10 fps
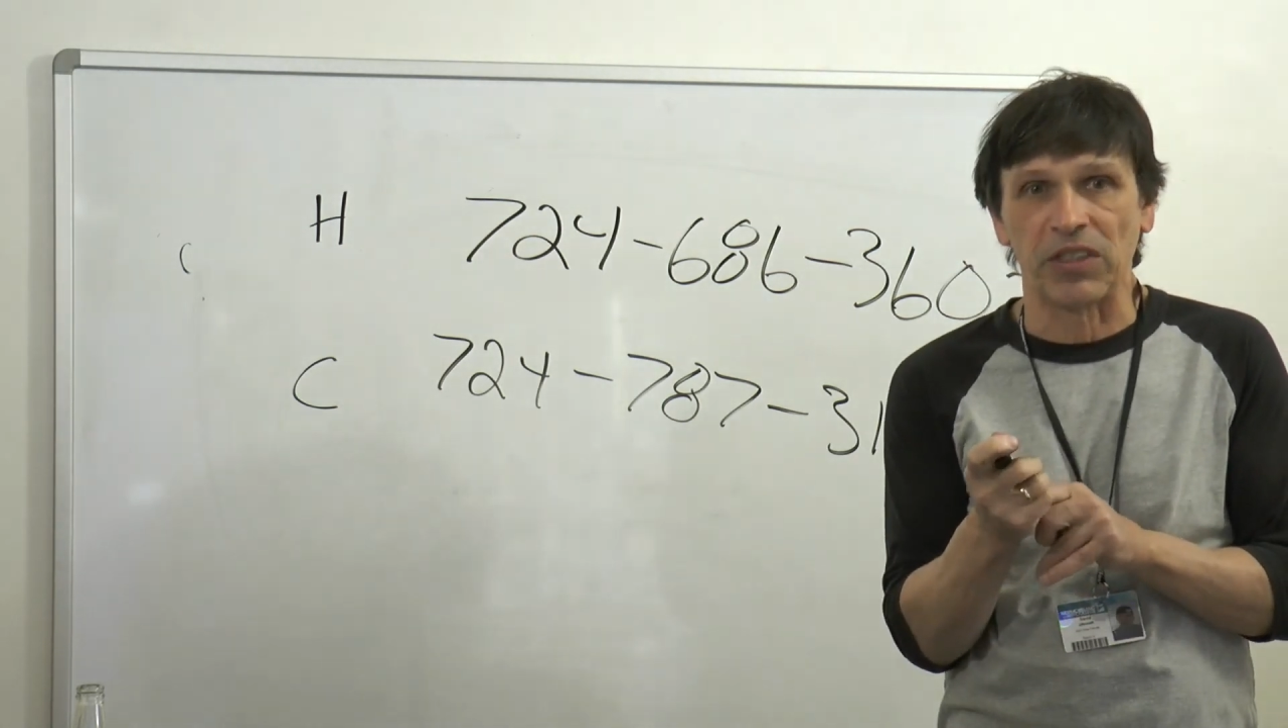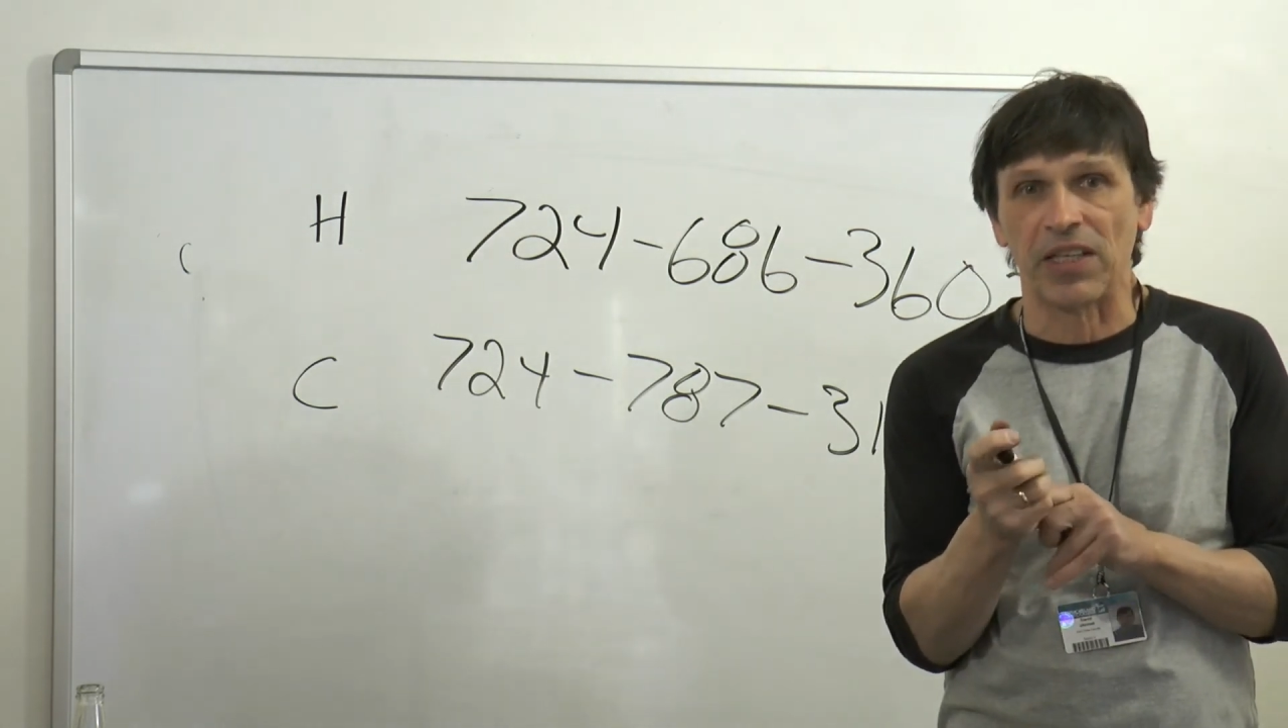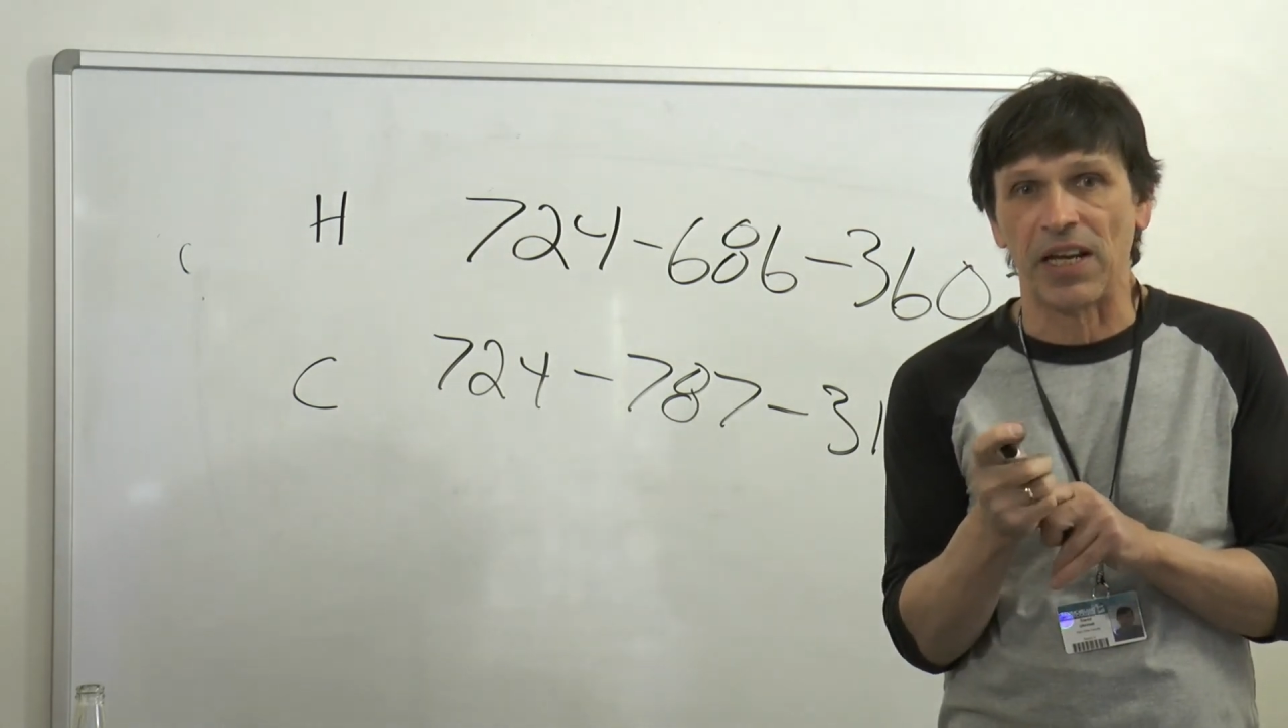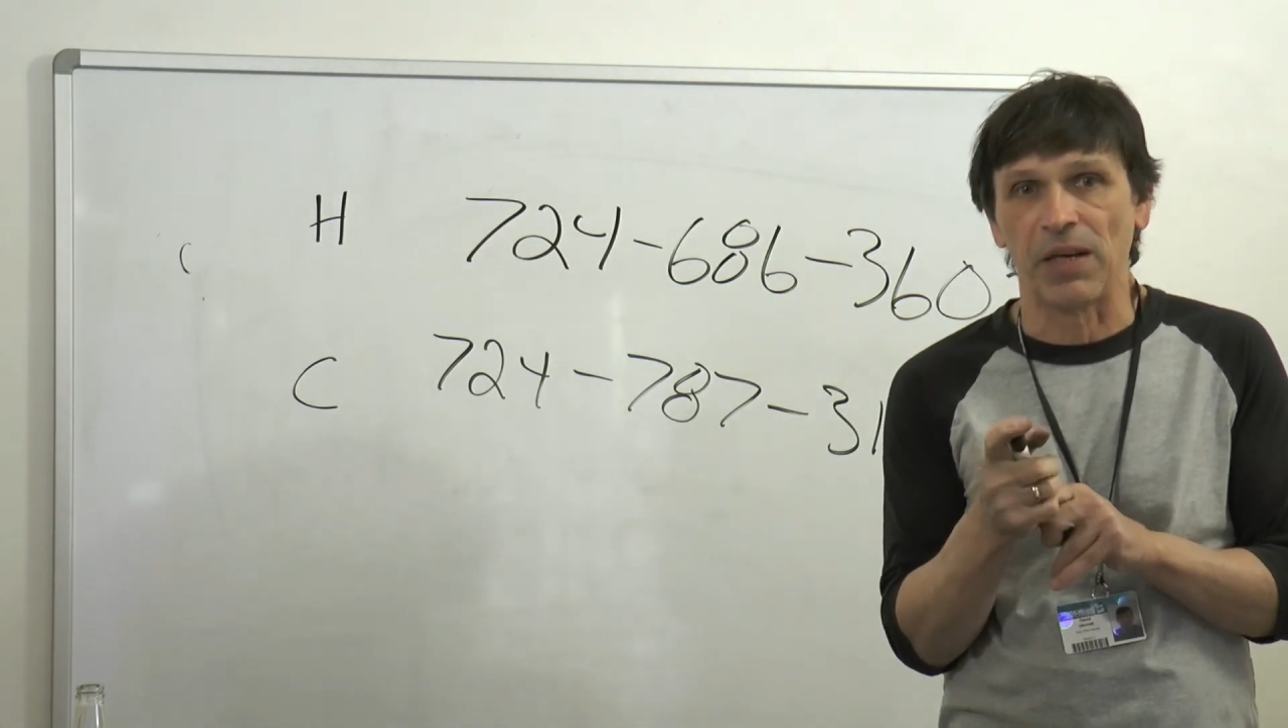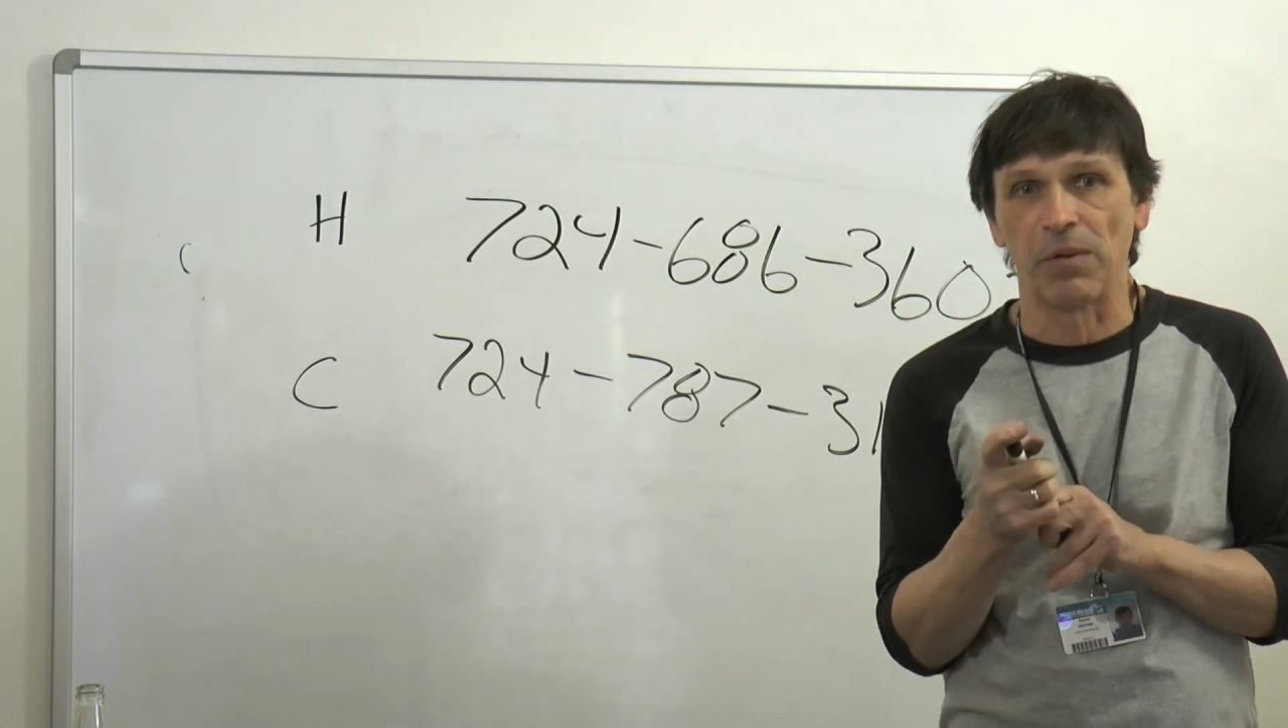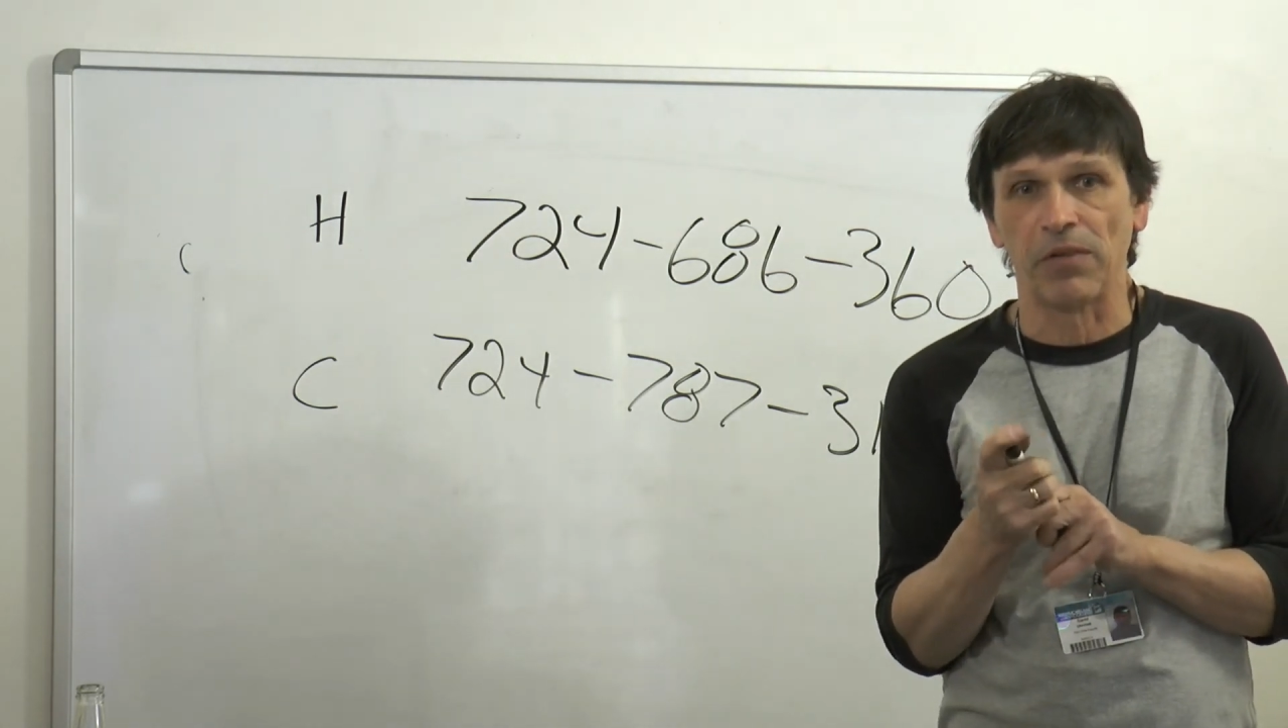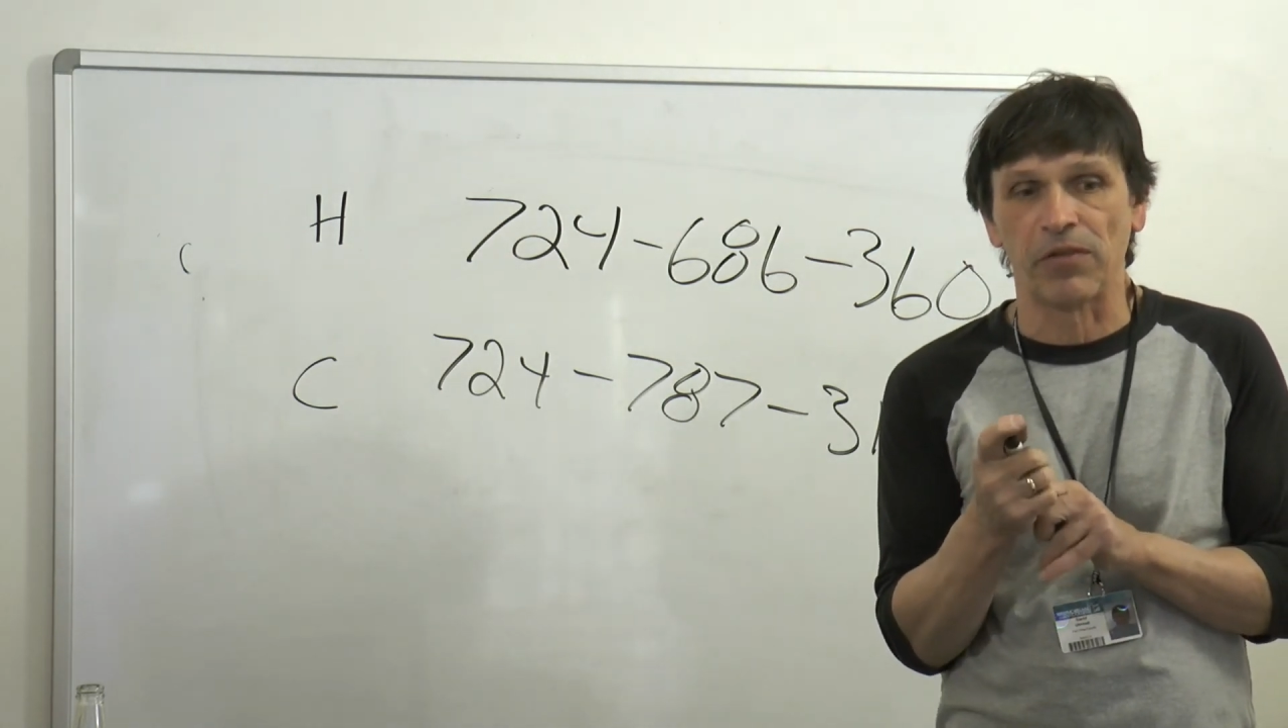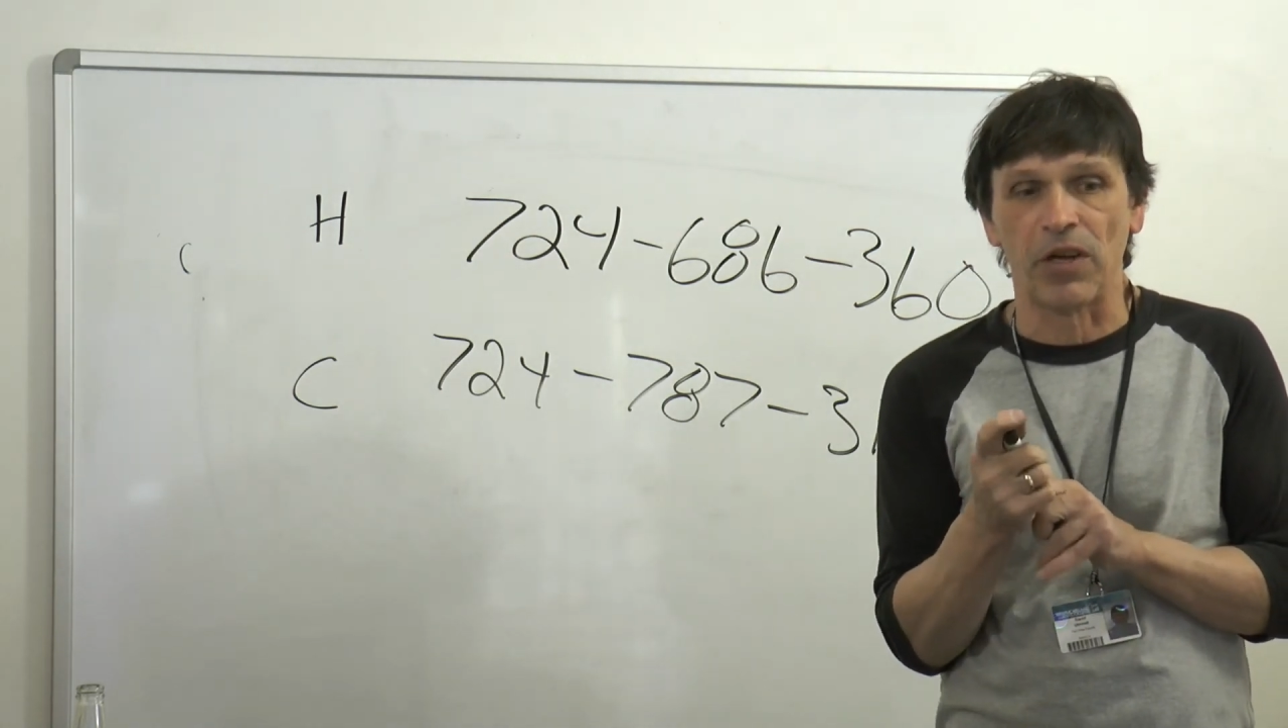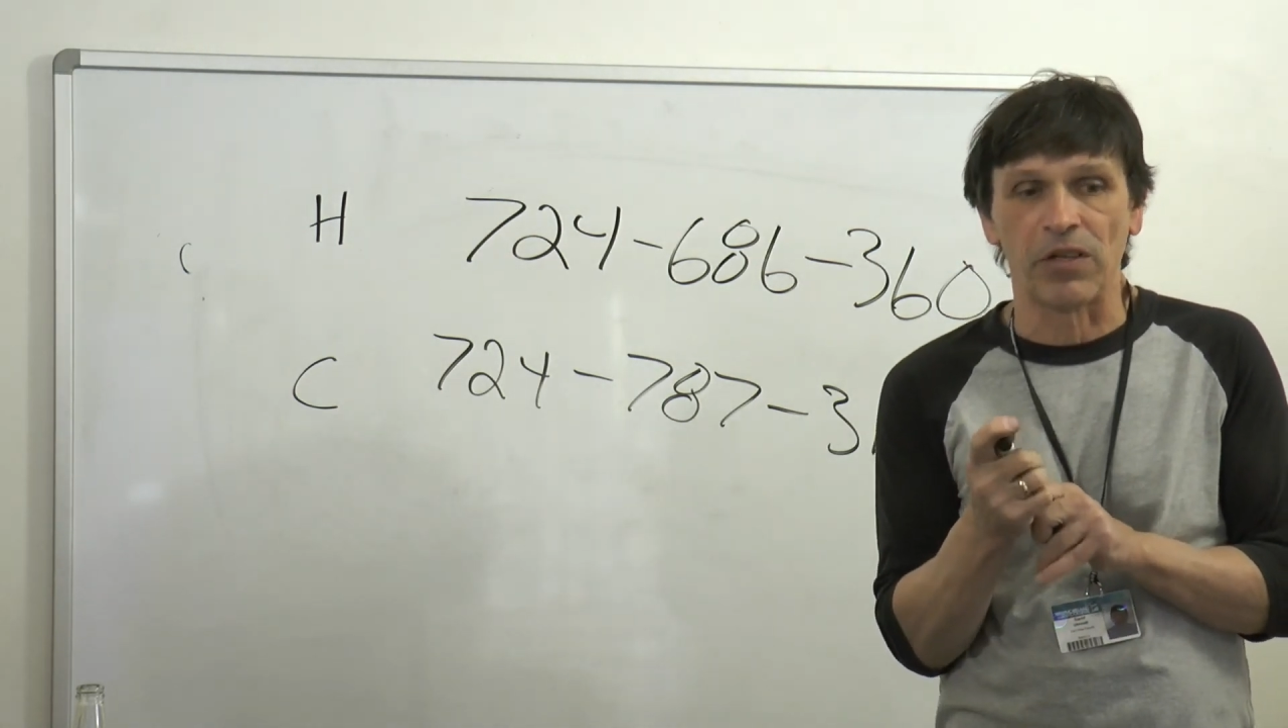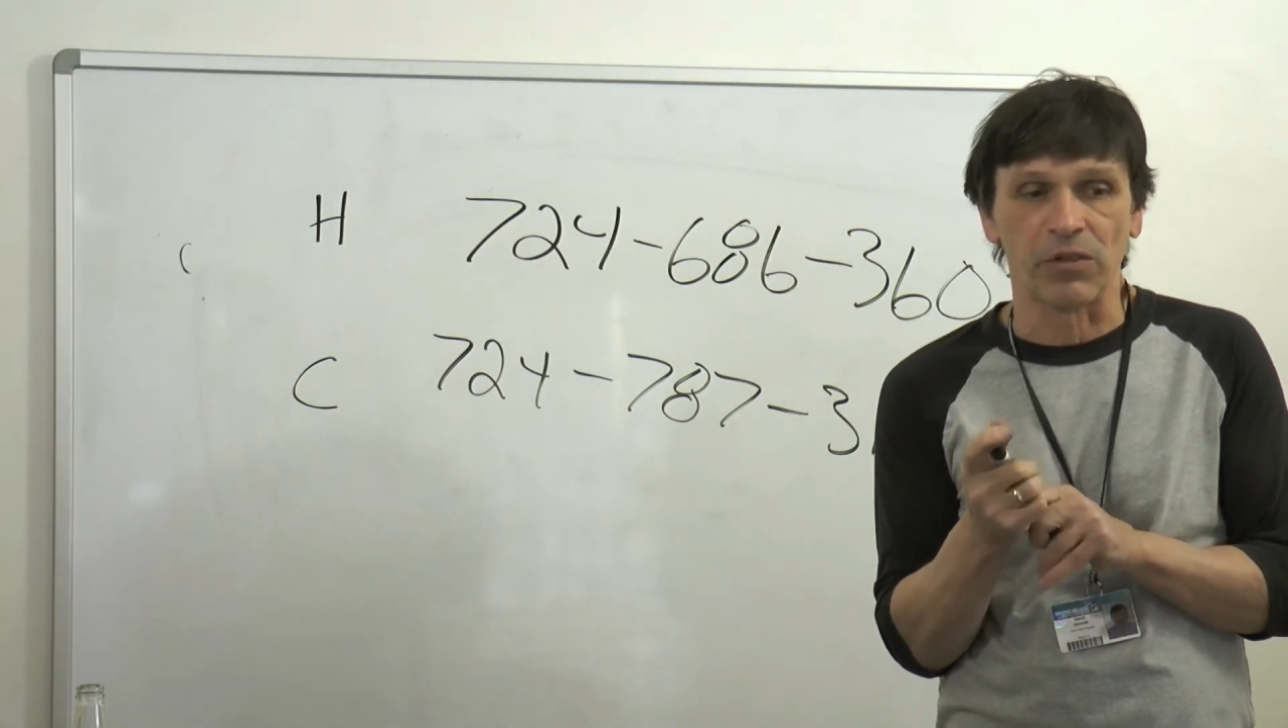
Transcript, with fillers: it today, but if not,